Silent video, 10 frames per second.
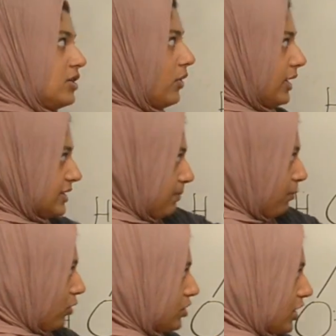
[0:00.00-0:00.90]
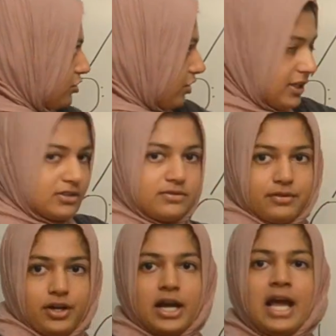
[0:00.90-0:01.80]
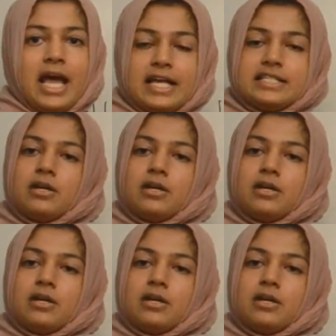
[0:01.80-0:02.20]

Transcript: known as a proton transfer, is